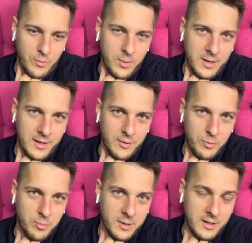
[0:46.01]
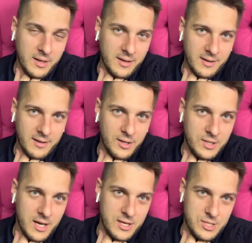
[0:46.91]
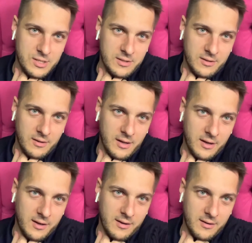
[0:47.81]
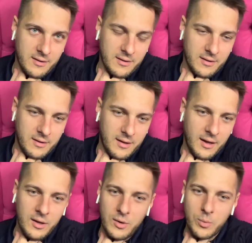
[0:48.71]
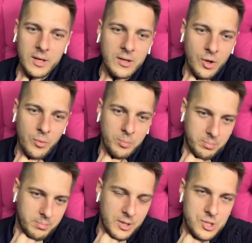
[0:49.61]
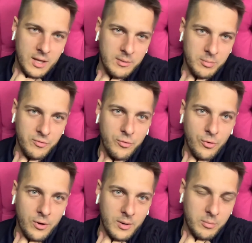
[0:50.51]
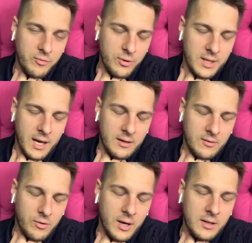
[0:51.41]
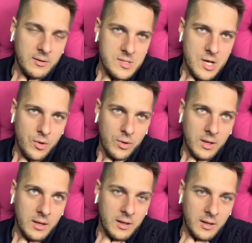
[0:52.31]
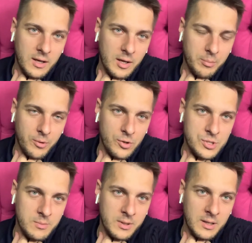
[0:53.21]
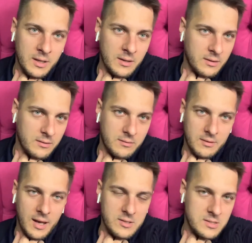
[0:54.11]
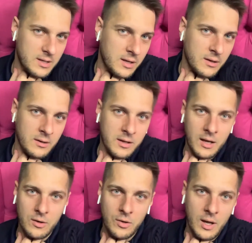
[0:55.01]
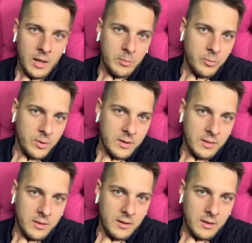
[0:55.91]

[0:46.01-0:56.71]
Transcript: We've been in touch, like, and we didn't know each other before that, right? So he approached me and asked, Ian, can you help with